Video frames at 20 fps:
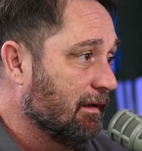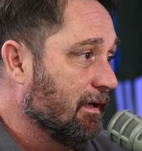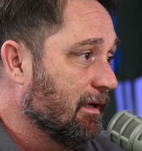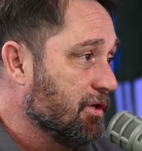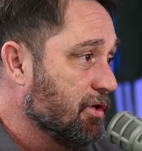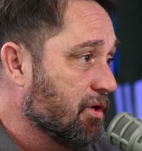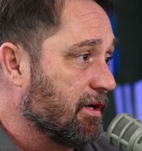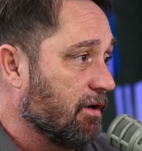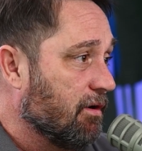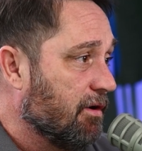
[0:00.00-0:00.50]

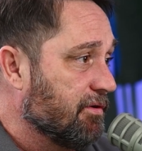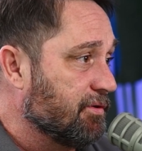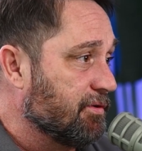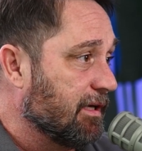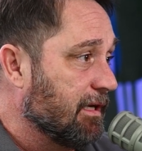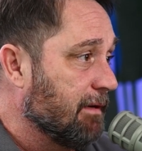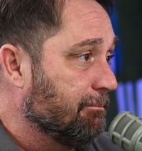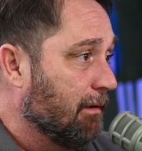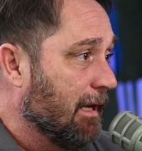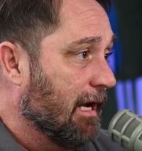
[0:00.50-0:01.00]
you can also
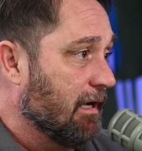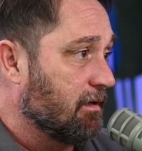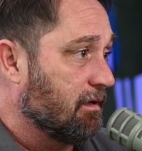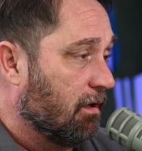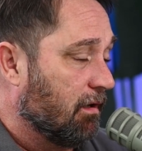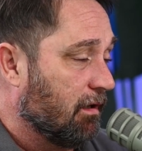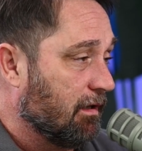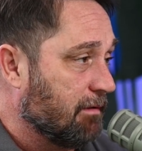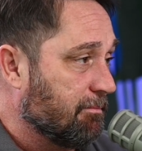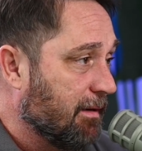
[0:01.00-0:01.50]
get black
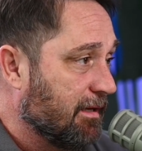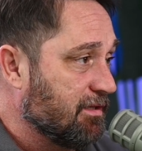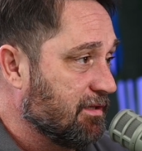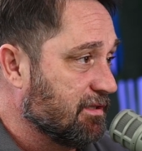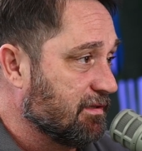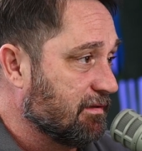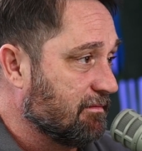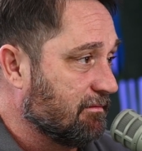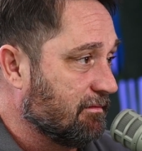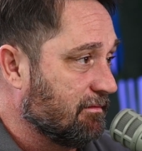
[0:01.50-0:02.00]
garlic by
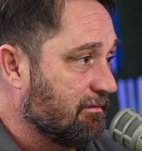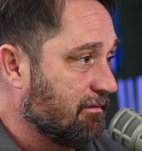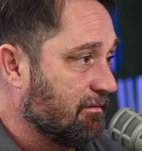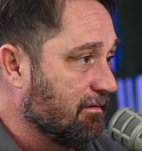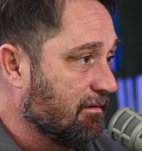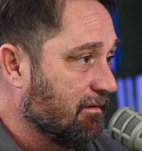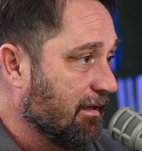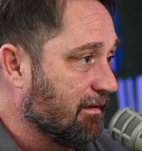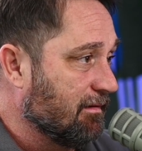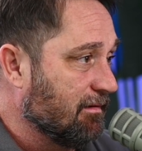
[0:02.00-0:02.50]
just
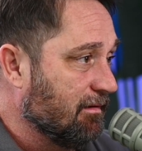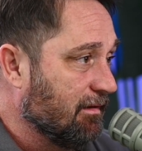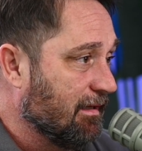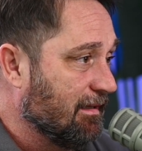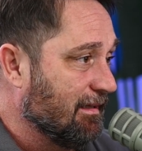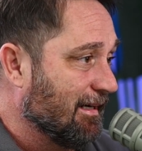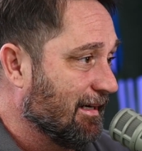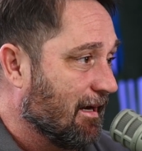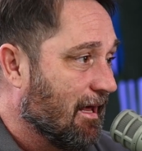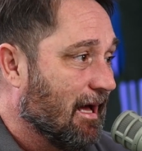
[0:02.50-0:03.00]

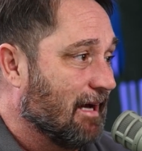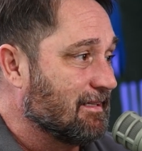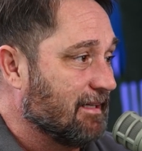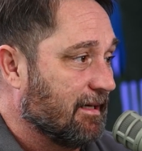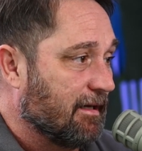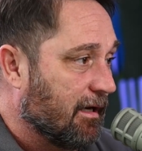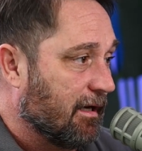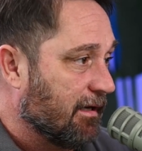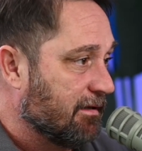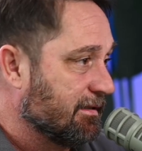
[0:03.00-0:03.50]
letting it
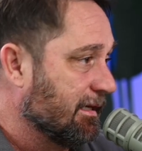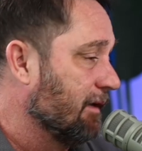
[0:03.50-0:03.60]
oxidize.